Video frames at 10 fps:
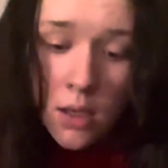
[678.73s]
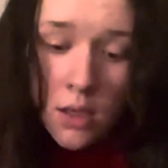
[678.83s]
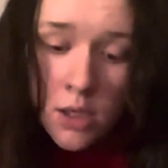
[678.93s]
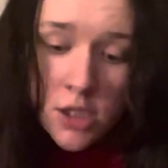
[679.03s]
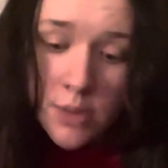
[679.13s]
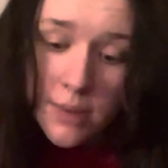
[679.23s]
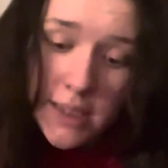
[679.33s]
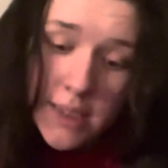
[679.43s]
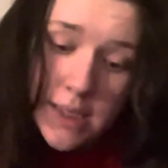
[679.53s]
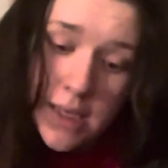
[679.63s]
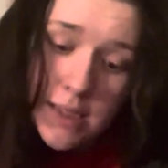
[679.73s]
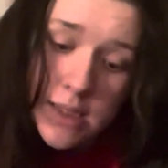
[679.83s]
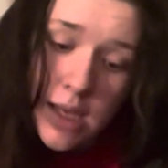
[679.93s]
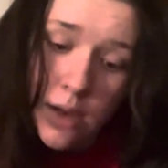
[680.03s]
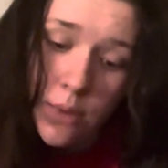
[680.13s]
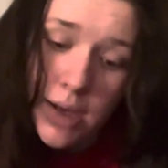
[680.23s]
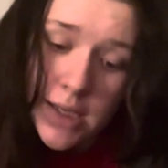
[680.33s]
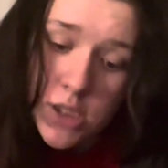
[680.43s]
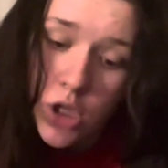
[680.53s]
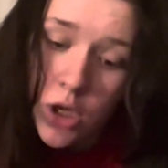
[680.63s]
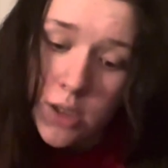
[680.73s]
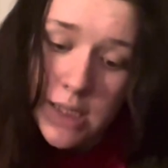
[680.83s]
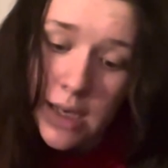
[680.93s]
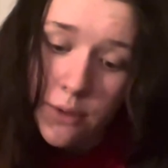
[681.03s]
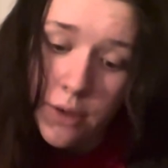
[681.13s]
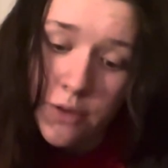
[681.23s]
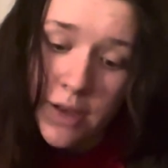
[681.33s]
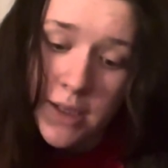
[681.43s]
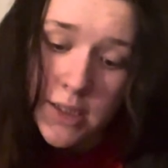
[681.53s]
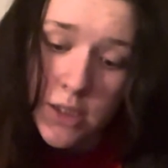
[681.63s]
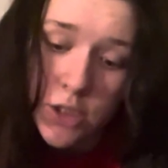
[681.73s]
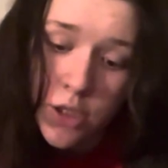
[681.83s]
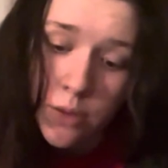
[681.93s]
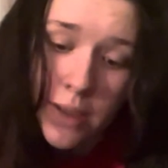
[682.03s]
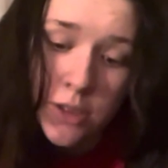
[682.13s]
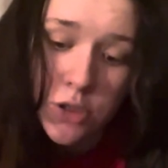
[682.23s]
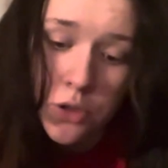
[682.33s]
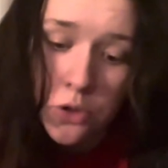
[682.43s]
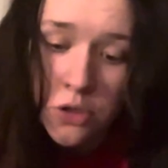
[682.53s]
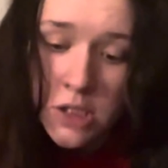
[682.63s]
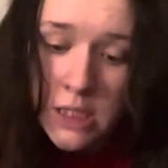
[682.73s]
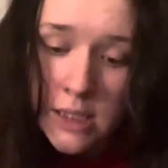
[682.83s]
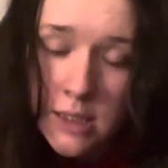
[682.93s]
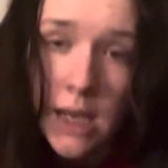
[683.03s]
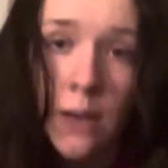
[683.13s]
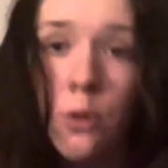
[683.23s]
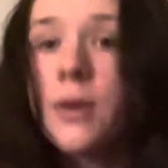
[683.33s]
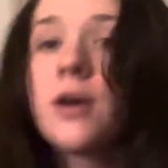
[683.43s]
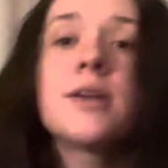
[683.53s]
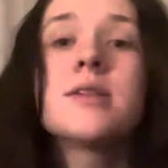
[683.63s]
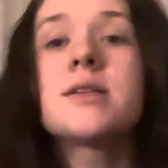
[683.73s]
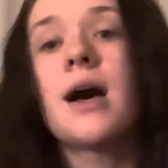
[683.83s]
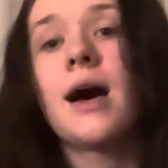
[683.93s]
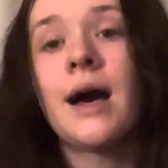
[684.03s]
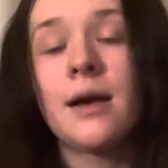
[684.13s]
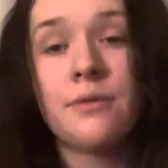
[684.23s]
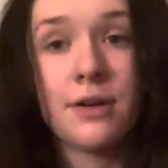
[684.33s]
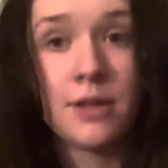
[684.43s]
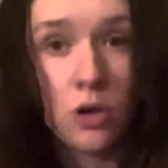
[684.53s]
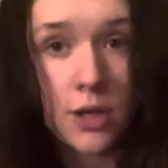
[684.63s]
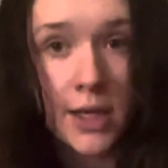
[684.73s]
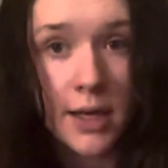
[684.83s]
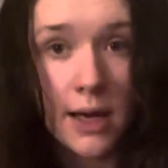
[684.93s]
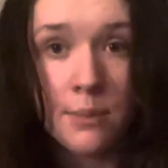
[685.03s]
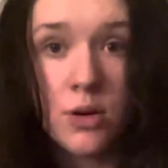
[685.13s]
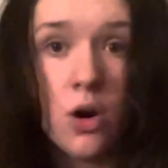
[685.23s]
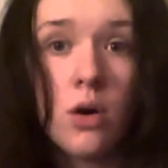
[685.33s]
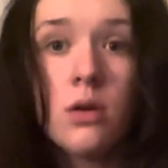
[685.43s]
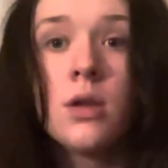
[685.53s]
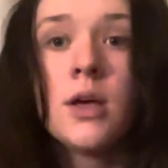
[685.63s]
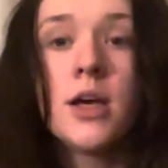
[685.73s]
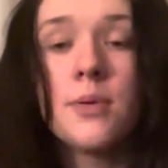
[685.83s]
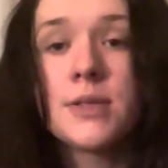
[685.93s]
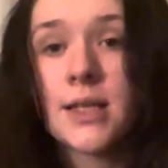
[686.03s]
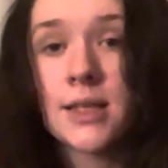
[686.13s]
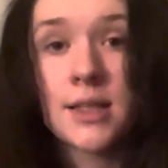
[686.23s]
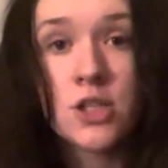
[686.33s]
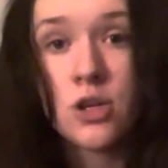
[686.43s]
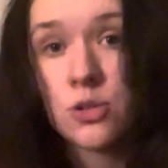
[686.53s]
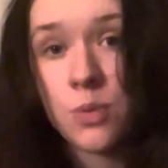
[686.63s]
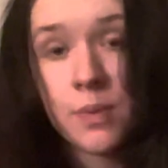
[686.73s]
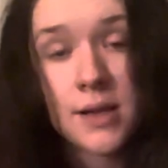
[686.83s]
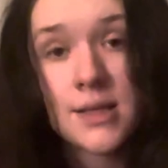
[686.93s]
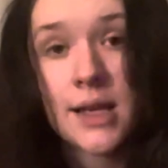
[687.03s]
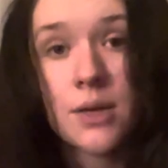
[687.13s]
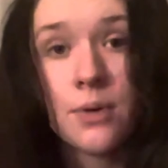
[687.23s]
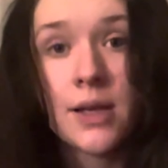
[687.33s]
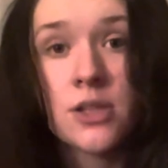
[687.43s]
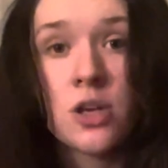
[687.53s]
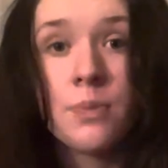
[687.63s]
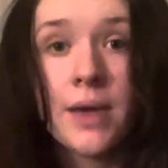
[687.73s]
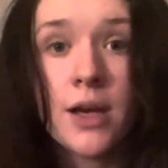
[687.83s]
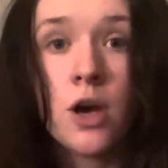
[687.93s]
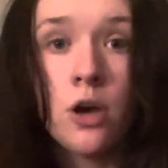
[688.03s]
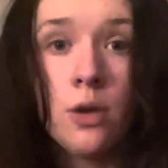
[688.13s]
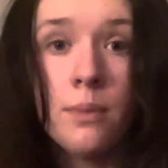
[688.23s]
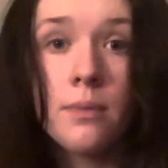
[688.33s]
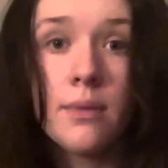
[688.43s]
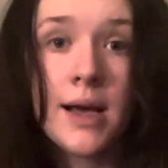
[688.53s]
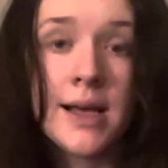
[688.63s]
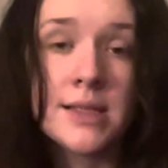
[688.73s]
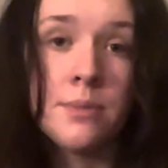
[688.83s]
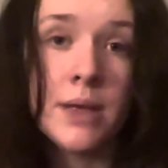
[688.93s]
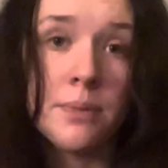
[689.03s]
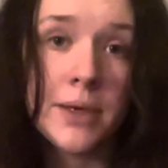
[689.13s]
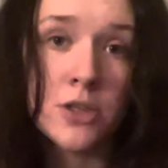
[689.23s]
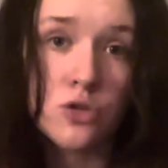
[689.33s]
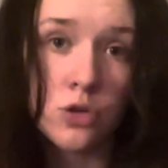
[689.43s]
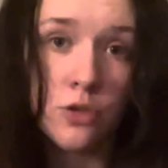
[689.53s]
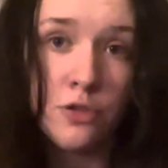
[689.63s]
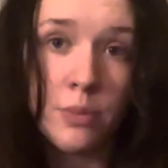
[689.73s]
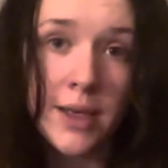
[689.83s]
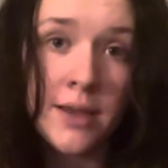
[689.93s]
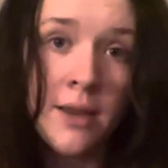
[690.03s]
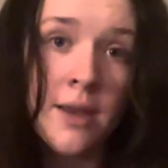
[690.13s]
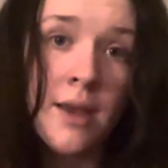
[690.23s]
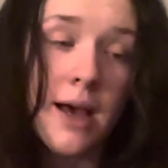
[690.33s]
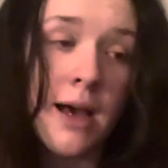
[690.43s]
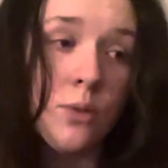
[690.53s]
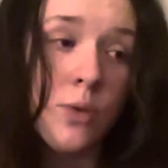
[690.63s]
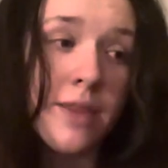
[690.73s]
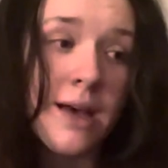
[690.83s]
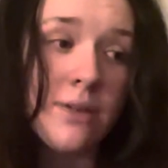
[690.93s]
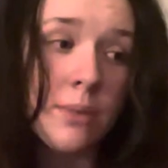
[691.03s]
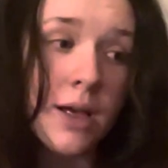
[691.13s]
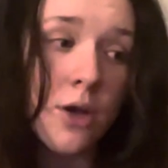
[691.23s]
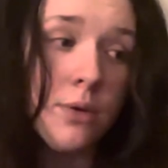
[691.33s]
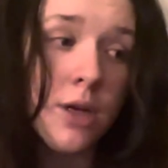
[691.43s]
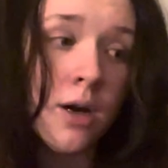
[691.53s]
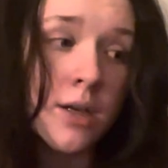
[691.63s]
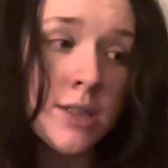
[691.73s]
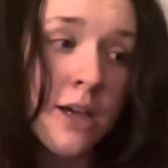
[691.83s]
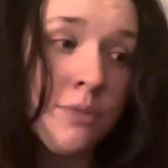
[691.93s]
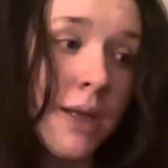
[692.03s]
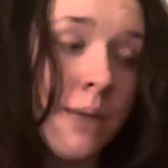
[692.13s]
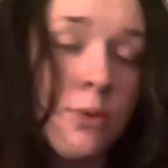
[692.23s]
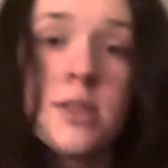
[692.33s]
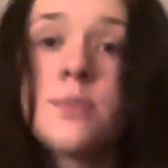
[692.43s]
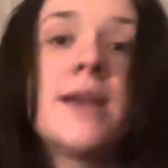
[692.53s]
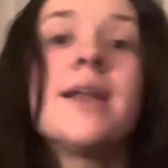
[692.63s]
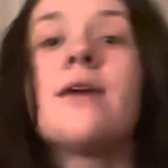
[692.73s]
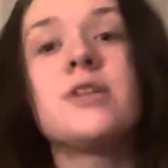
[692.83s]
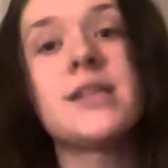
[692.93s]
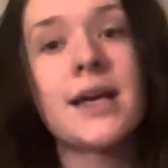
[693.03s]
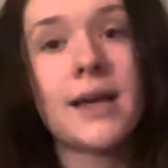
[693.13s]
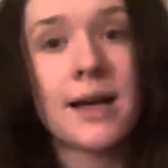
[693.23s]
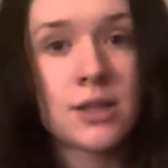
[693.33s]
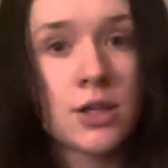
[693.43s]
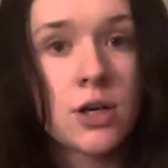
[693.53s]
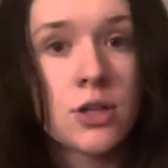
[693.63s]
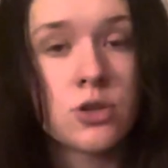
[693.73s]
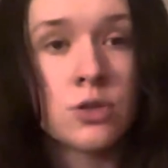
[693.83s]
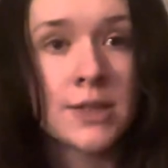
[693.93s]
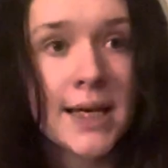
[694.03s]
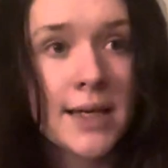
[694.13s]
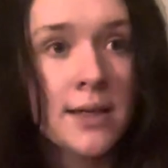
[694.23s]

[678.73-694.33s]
Somebody has asked, how has lockdown affected you and your horses? I will be honest, I am very lucky. I'm not a particularly sociable person anyway, so being home hasn't been a big struggle for me. And with having my own yard, I've been able to spend every day at the yard all day.